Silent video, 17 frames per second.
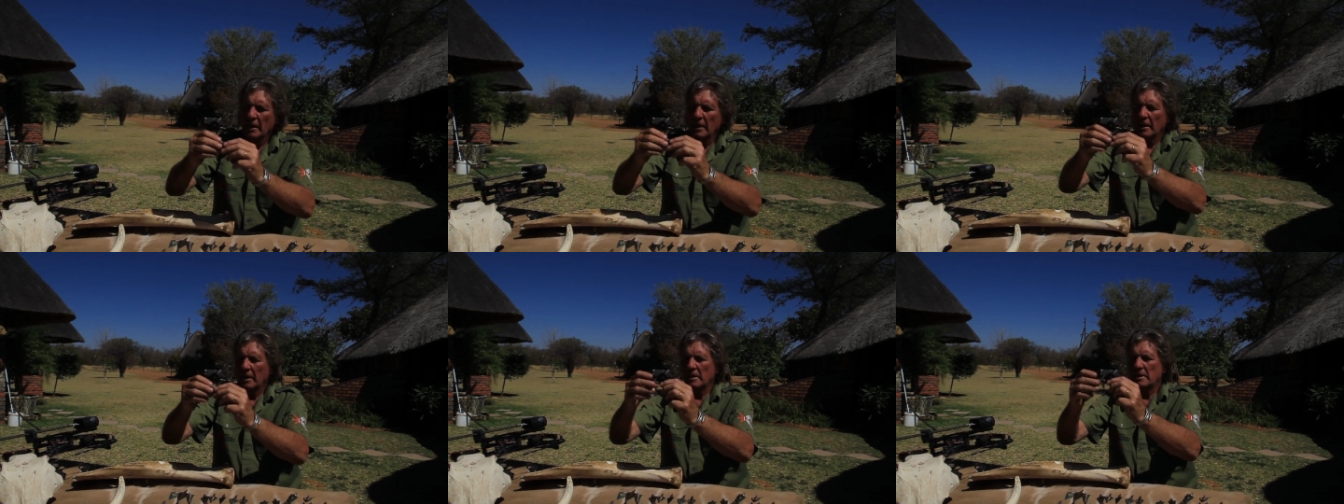
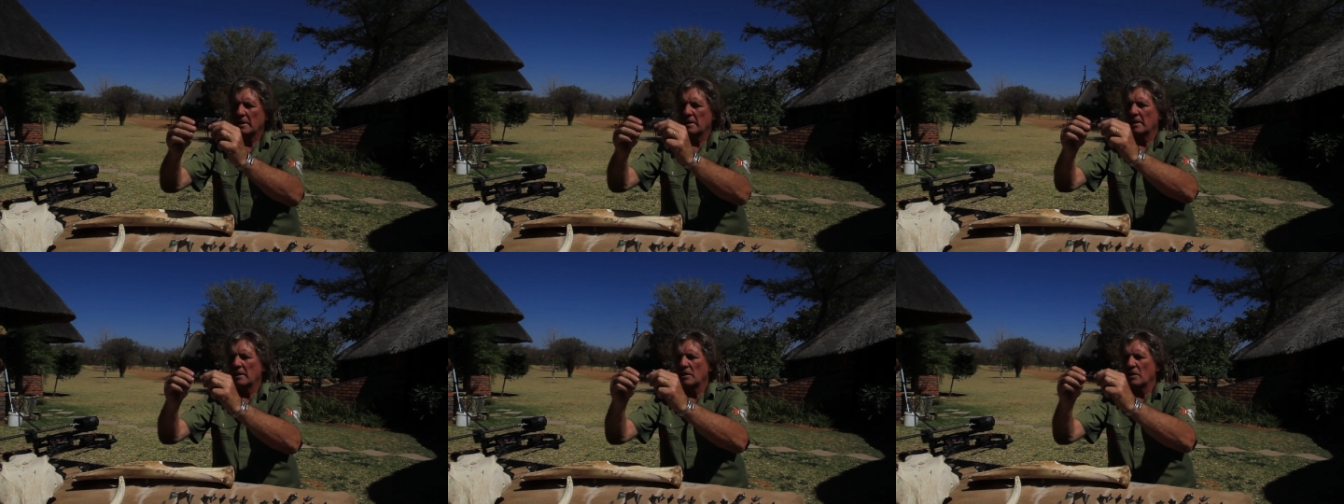this
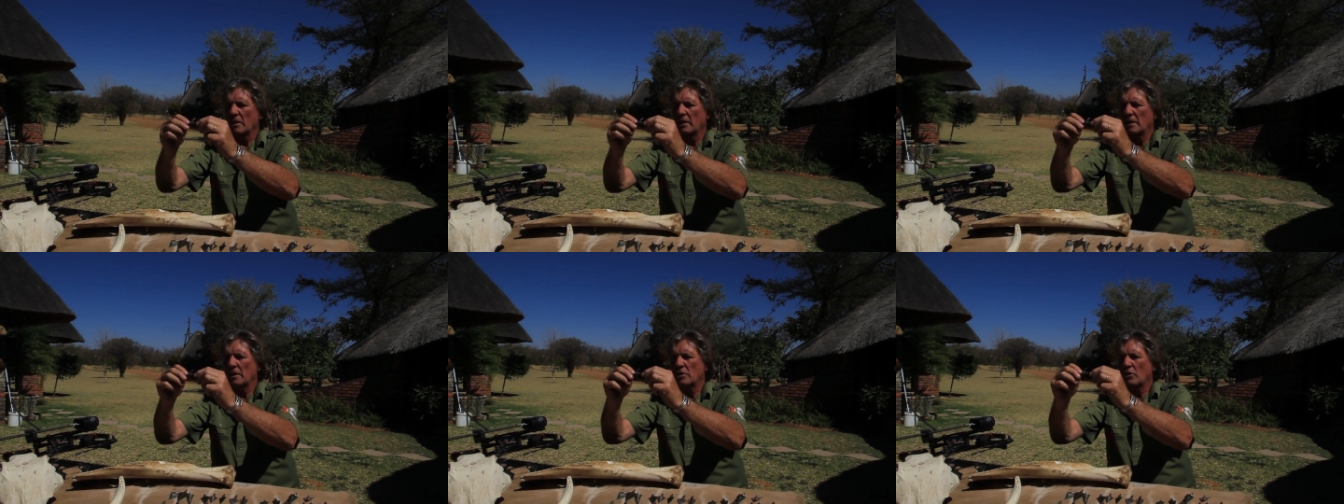is a
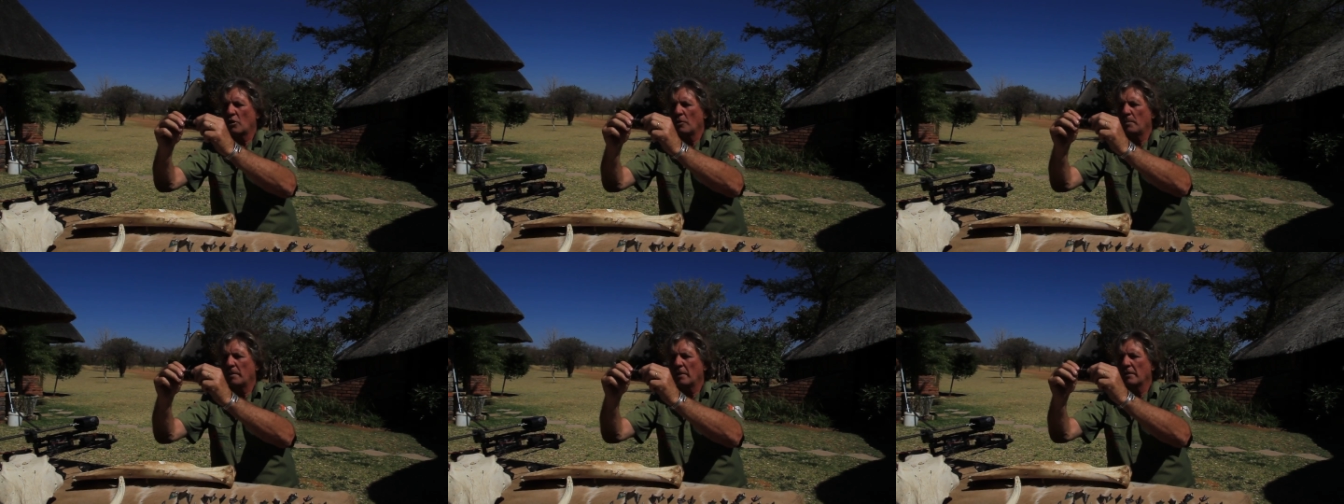Chinese
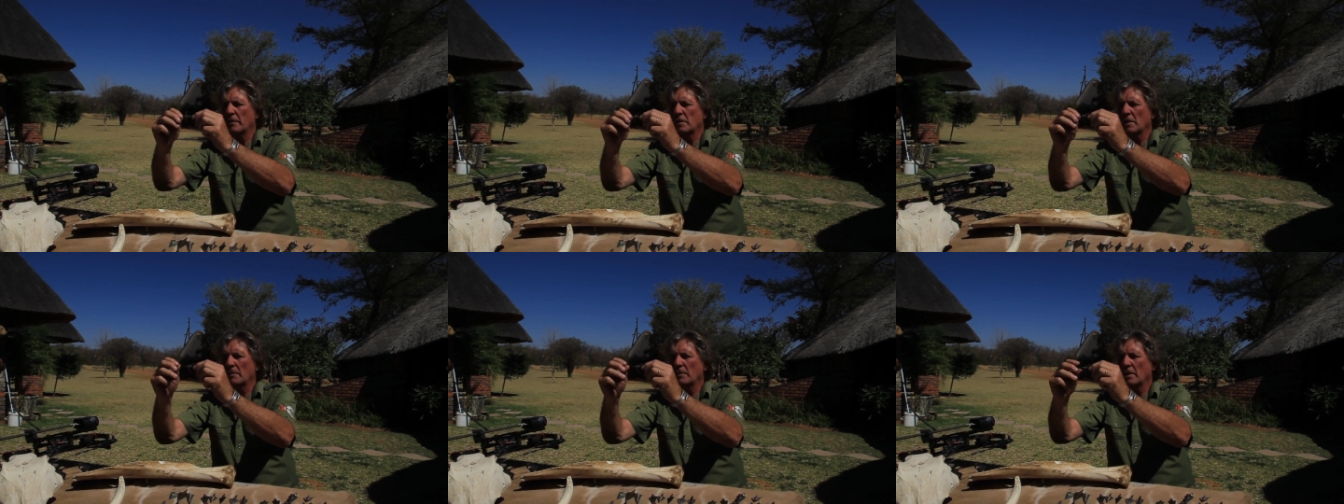copy
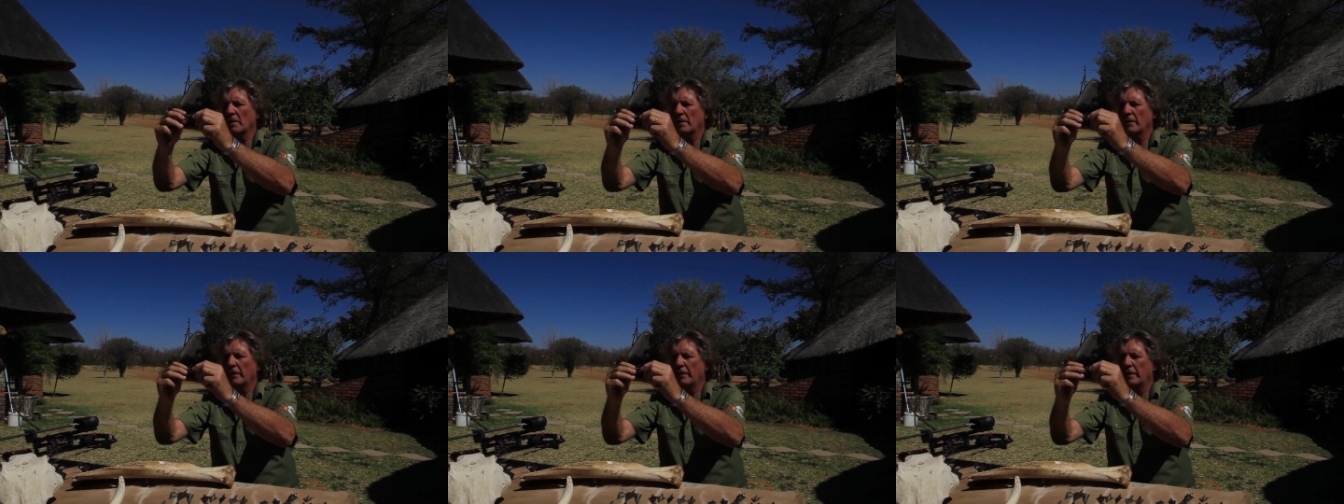of some
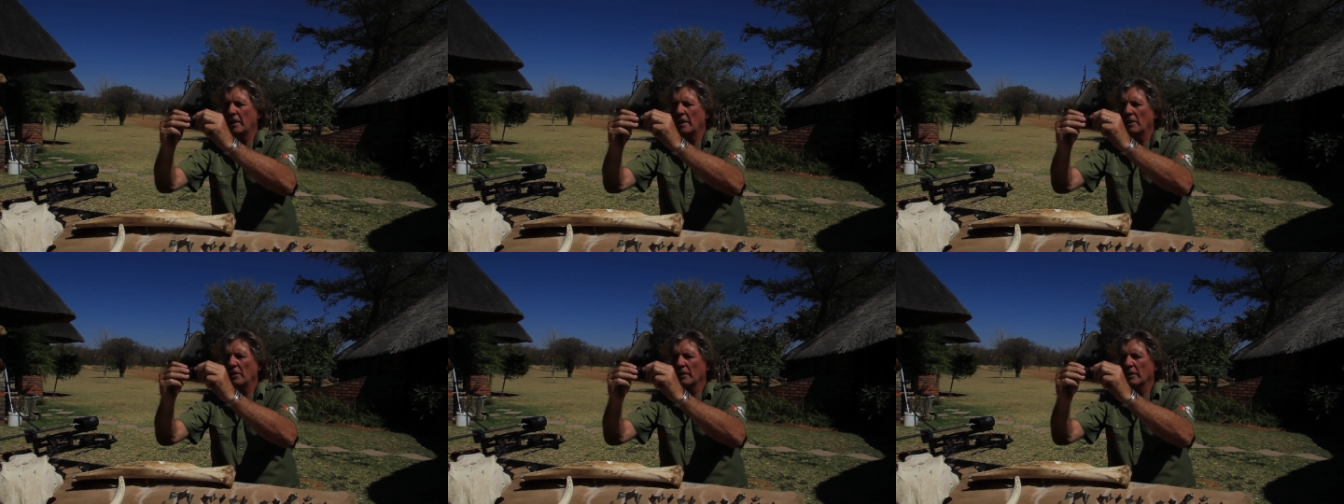kind of
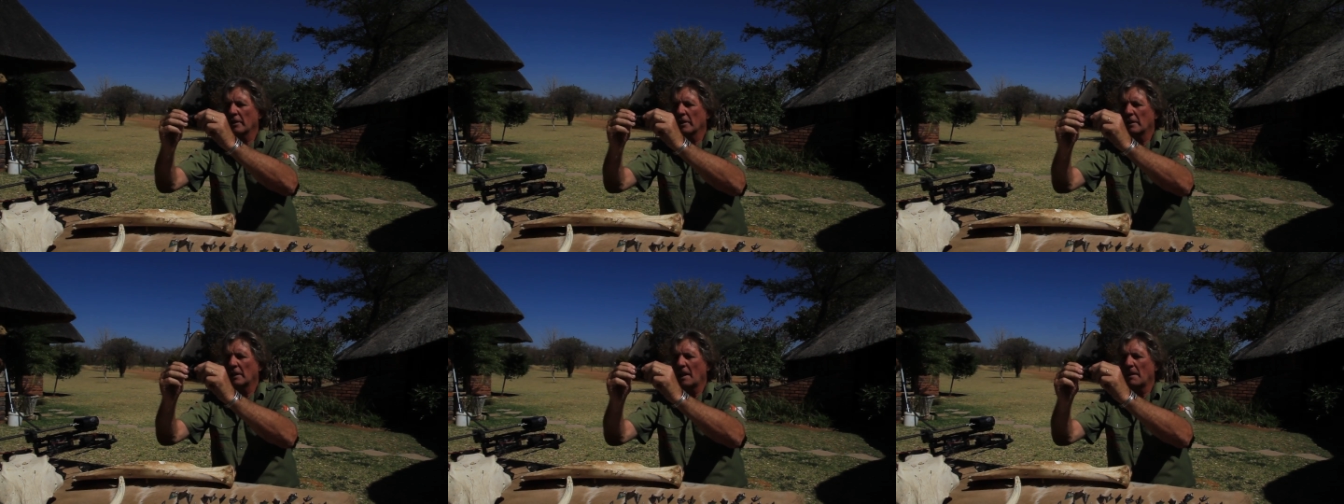thing look
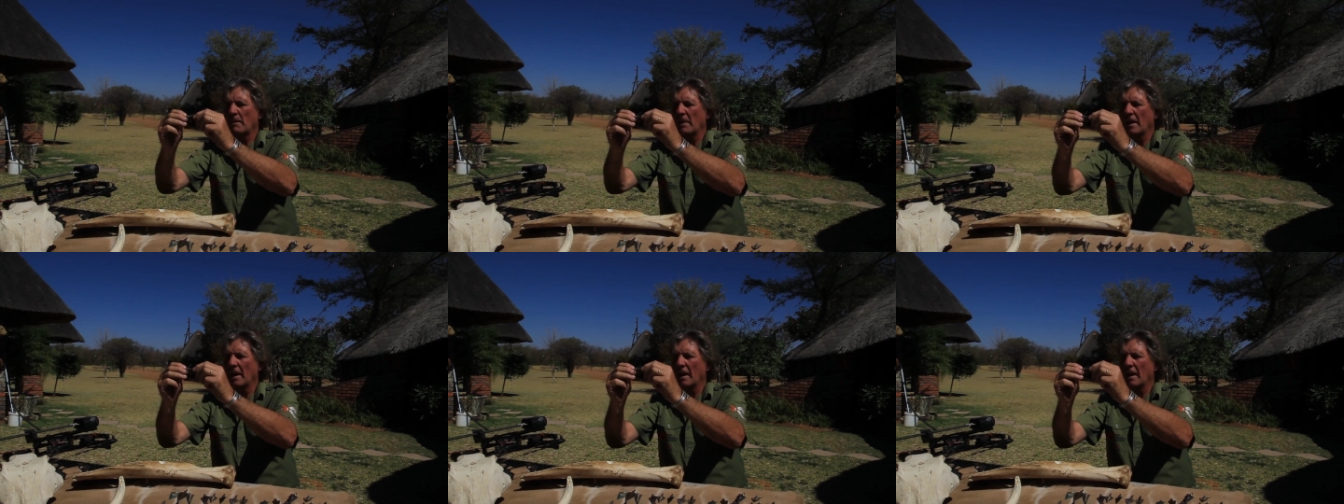clapping